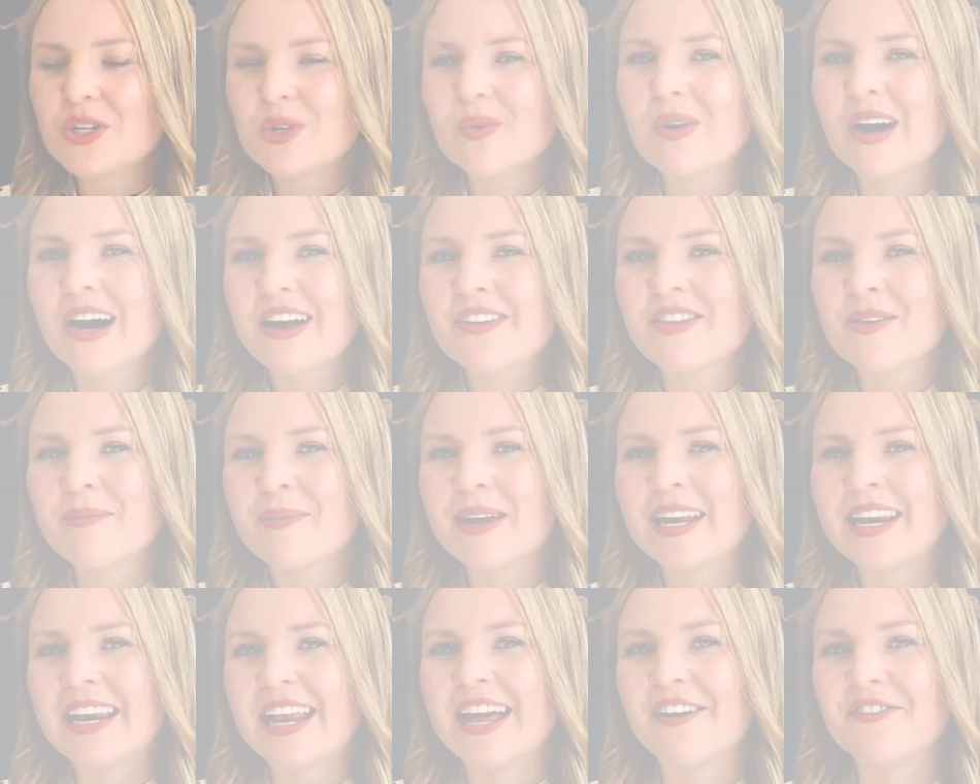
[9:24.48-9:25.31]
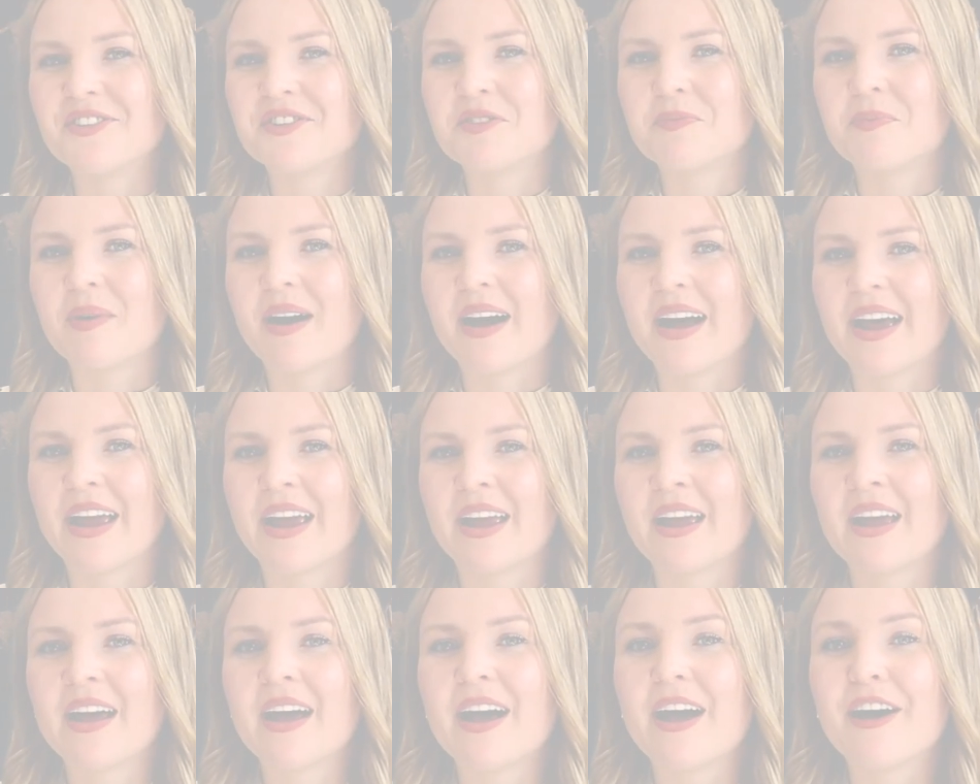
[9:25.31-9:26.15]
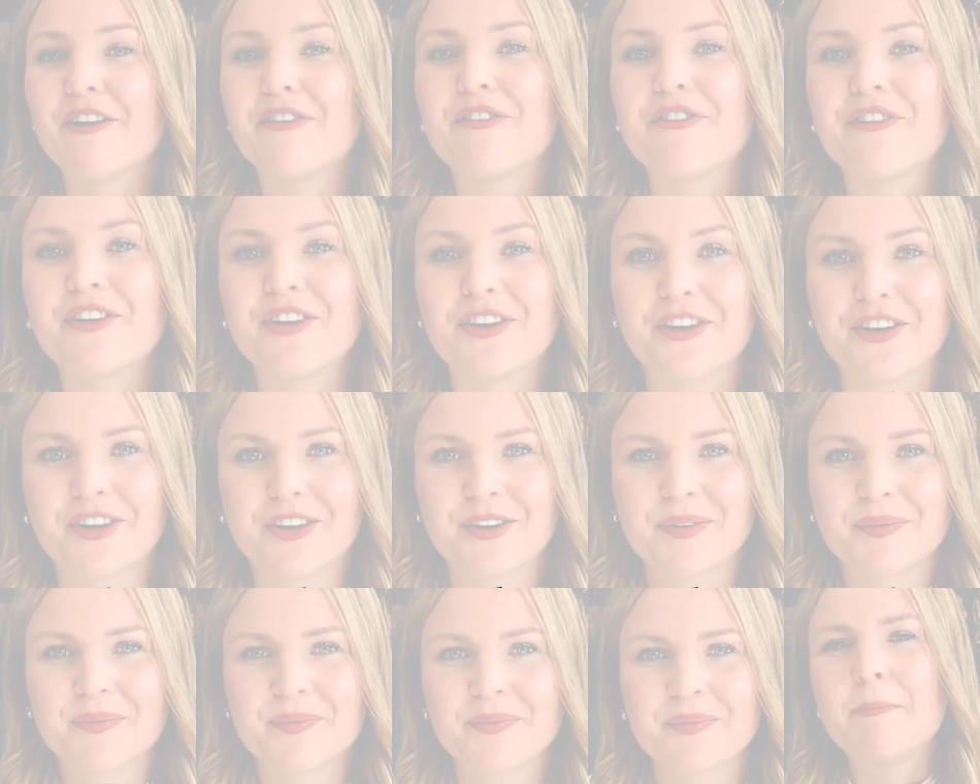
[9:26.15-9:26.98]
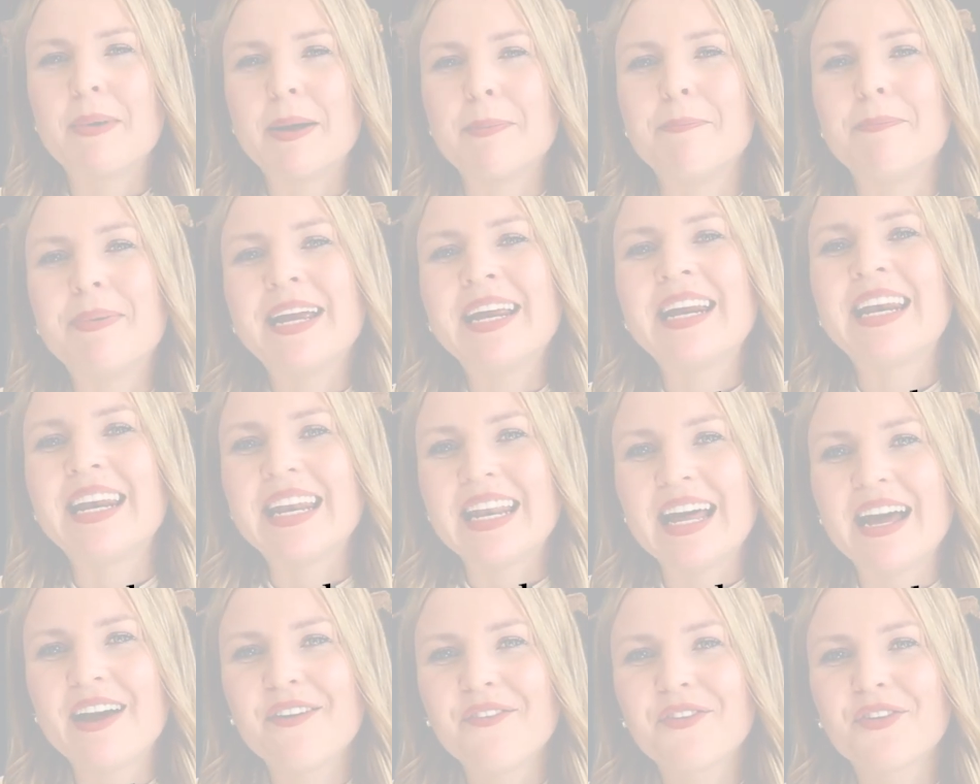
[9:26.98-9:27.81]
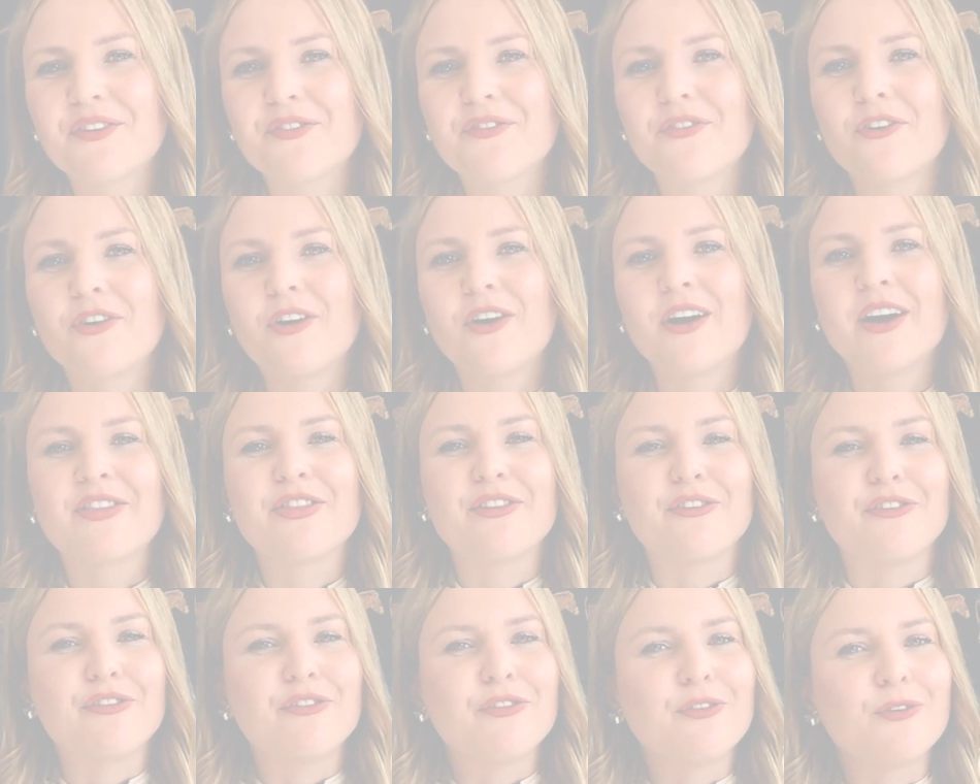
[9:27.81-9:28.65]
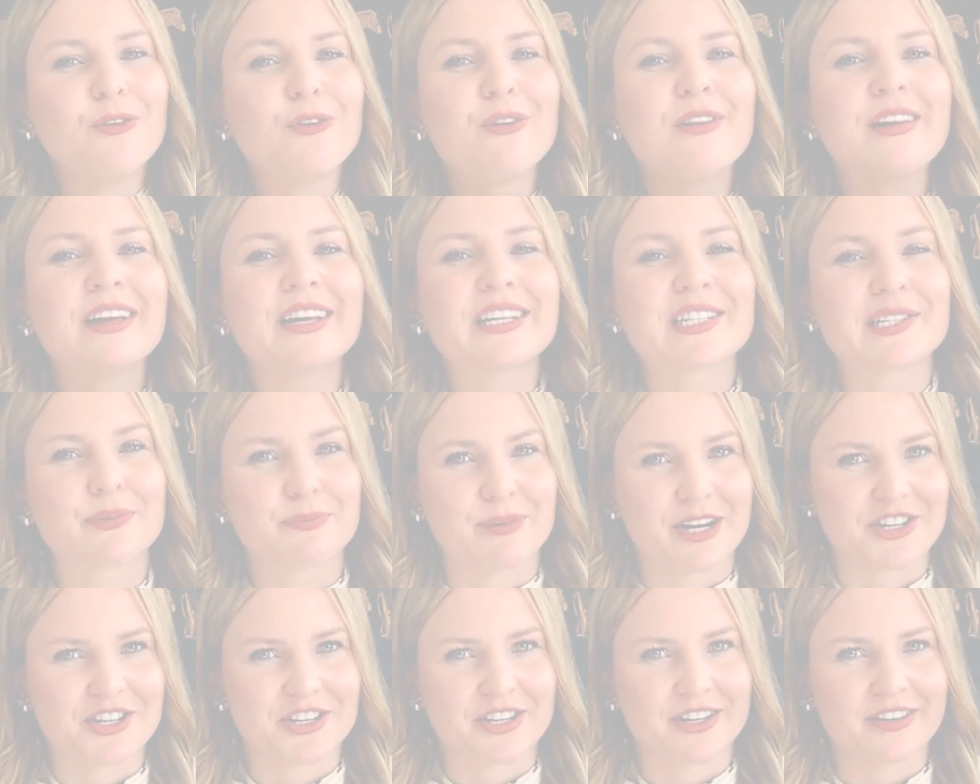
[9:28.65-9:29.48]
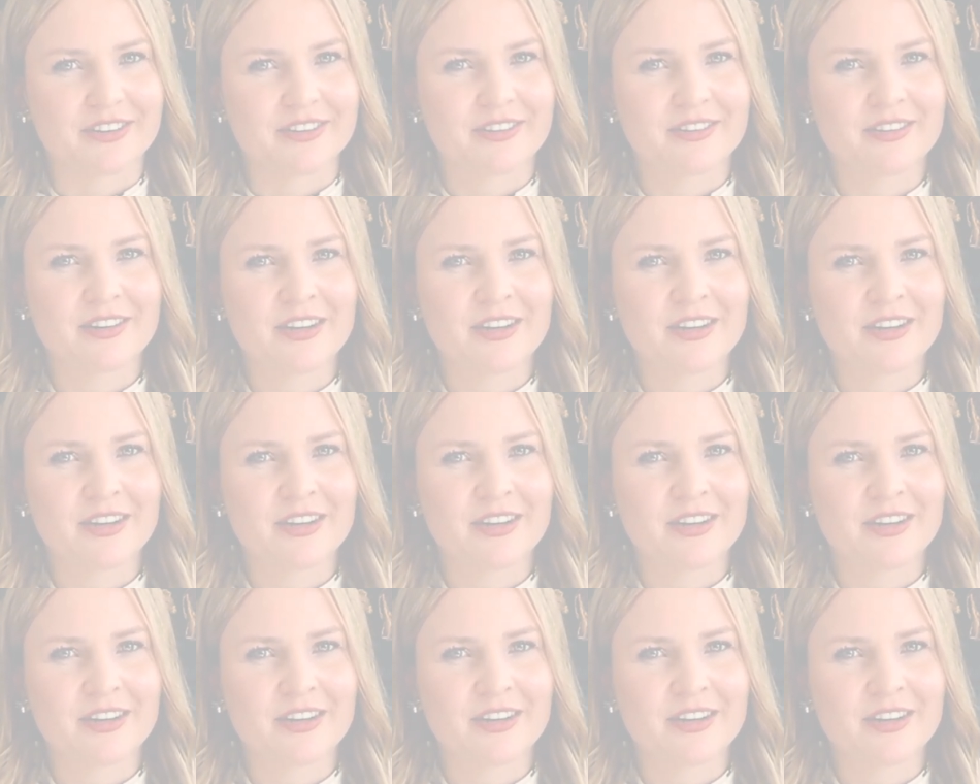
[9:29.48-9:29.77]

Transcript: you rather be loved by a few, but be loved for the full expression